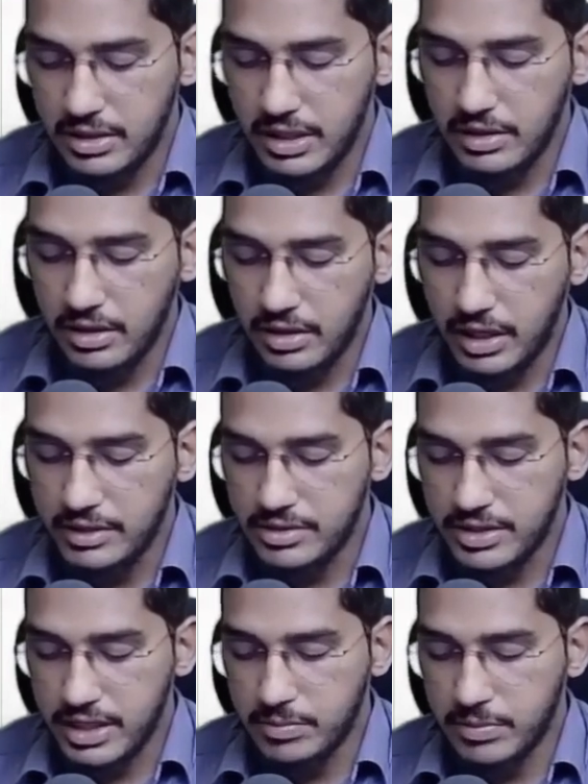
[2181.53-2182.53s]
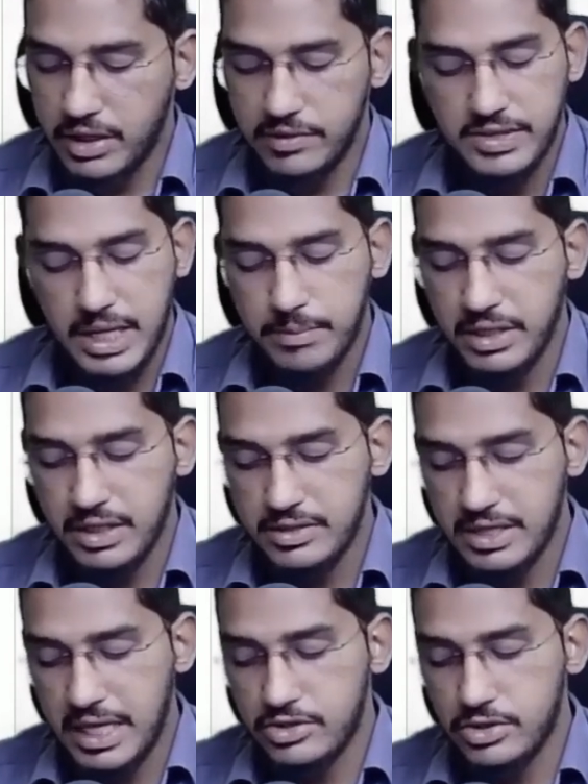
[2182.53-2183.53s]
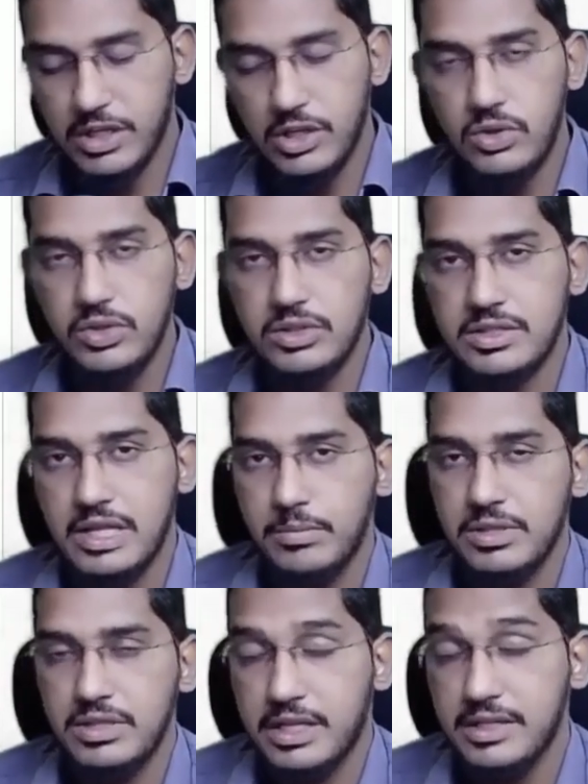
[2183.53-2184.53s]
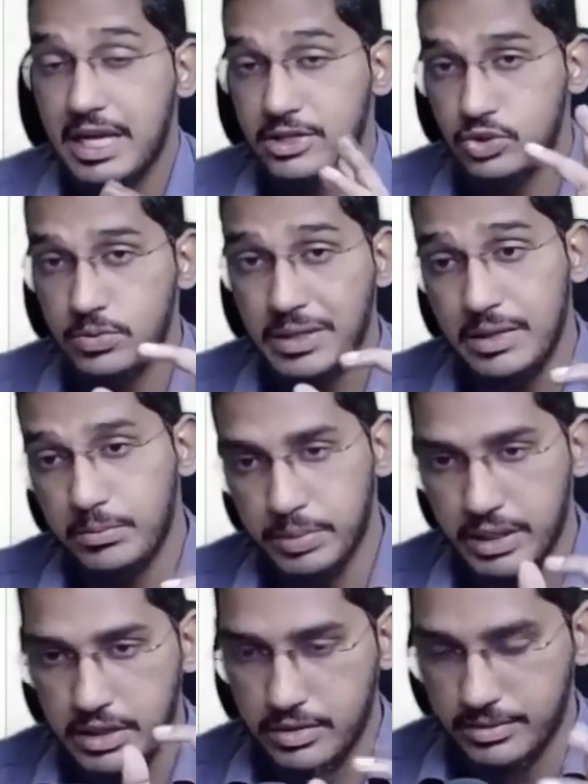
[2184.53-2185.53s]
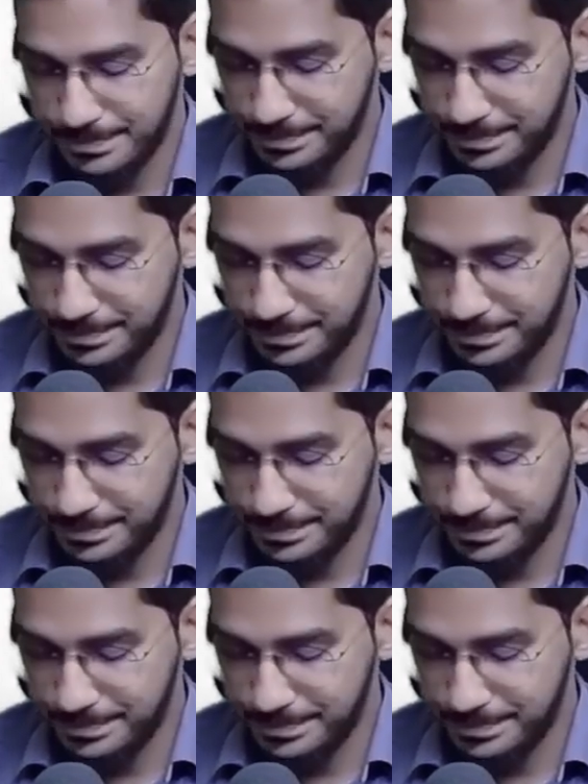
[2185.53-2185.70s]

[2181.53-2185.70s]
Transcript: then write the statement if sampling risk has to be low, the sample size has to be bigger.